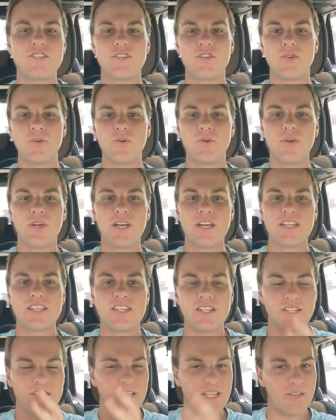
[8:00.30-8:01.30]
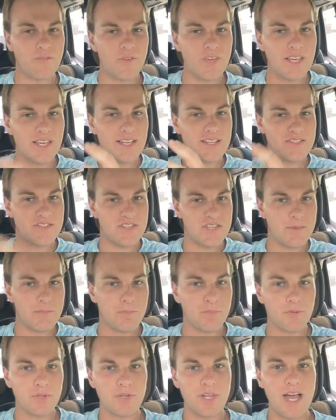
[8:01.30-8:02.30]
you to living a
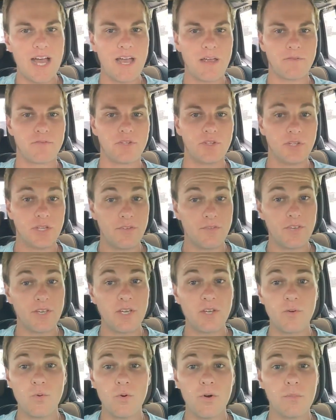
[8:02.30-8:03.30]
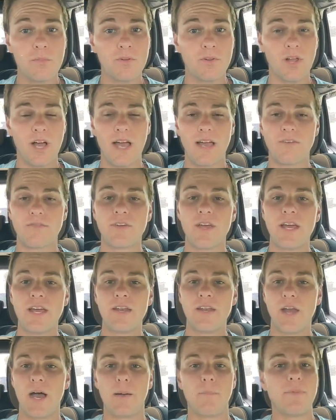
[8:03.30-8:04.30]
simple life, to living a normal life,
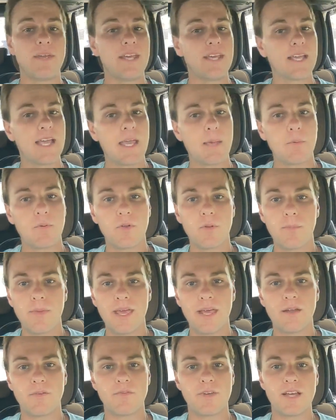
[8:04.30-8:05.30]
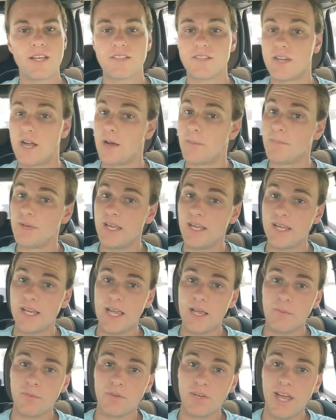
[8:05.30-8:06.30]
not being able to manifest, not being
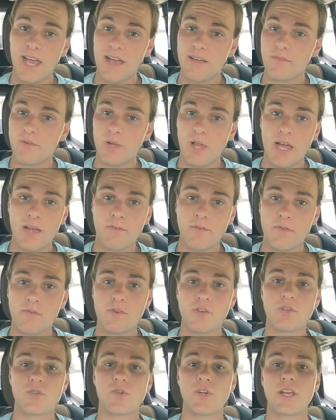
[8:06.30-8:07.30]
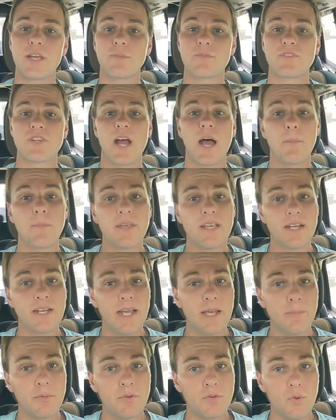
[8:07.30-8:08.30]
able to have the life of your dreams, not being
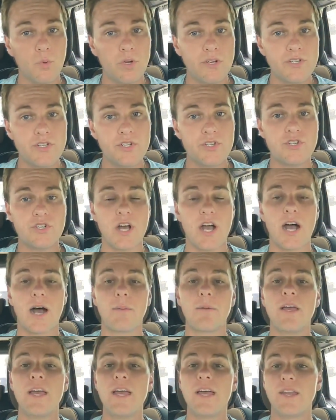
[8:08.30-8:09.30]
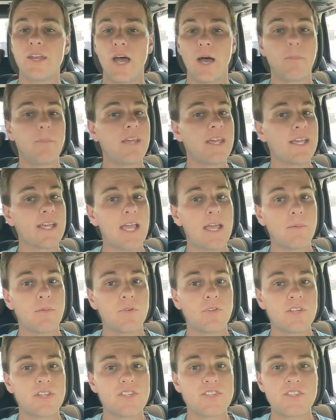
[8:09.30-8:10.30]
able to quit your job, not being able
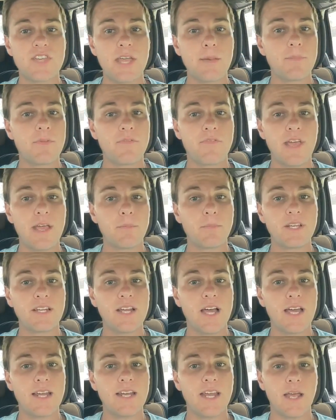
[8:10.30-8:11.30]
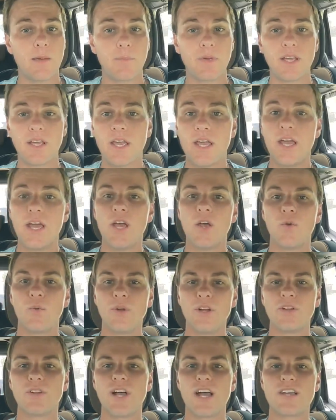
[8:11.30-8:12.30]
to escape the family dynamic,
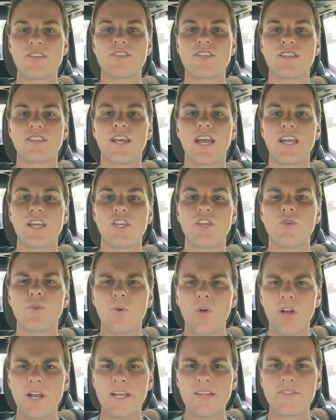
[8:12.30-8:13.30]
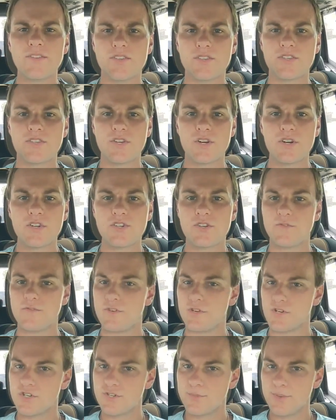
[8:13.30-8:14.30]
realizing that you are in the search of
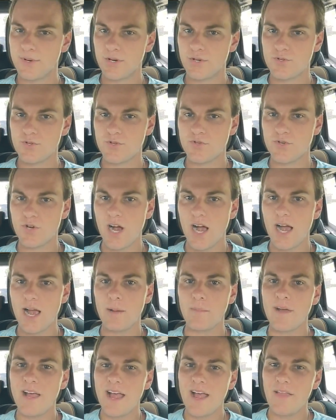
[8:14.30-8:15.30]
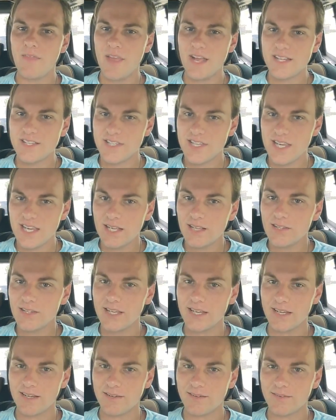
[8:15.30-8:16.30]
your spiritual tribe, that's
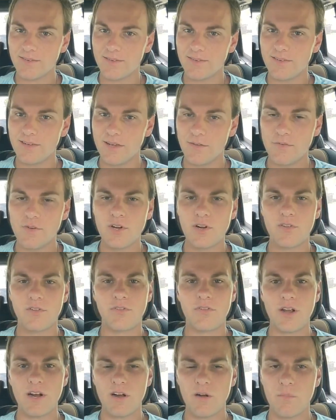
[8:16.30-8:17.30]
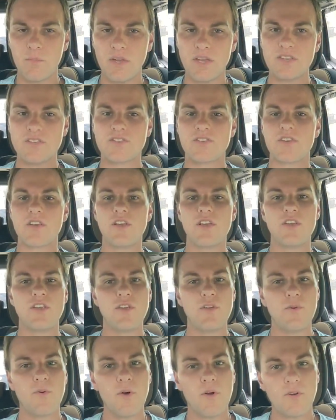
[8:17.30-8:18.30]
healing. If you're a therapist,
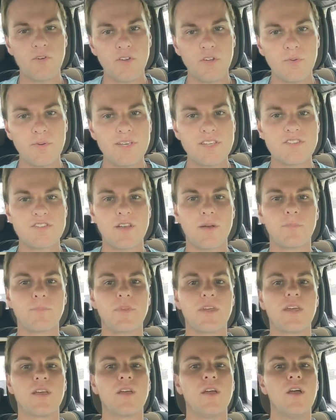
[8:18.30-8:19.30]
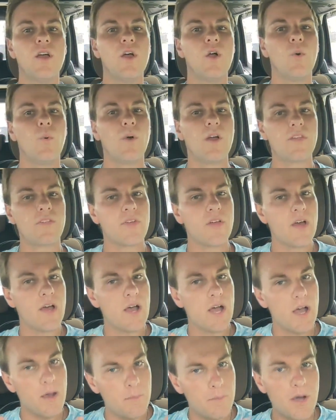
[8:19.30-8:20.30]
you are doing something with
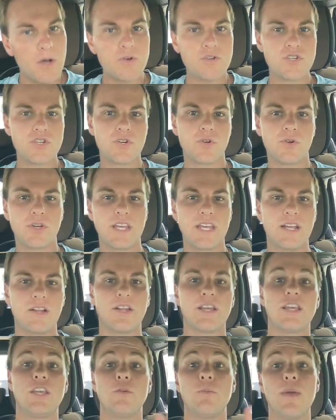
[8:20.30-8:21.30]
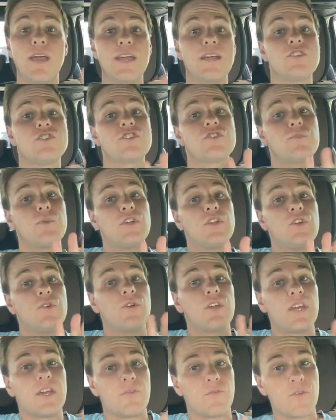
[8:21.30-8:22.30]
emotional healing. You may just be
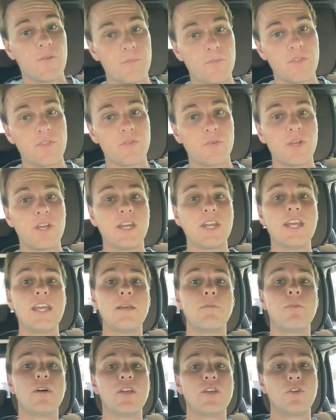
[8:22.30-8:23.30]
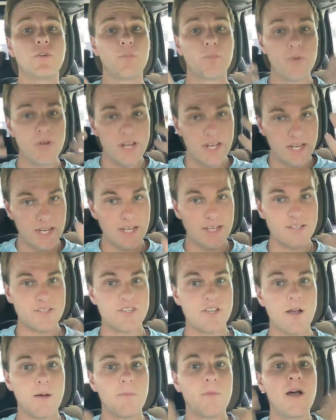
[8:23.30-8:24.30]
doing it from the 3D, but you're bringing
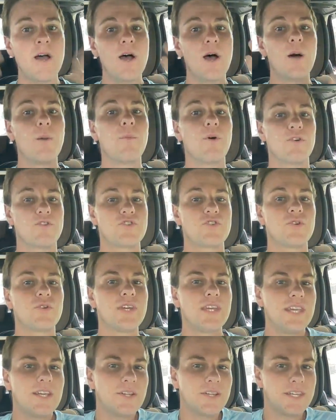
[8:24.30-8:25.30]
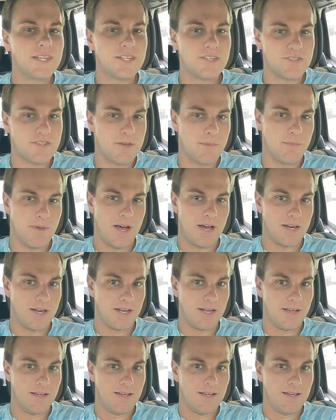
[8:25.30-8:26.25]
some emotional healing to somebody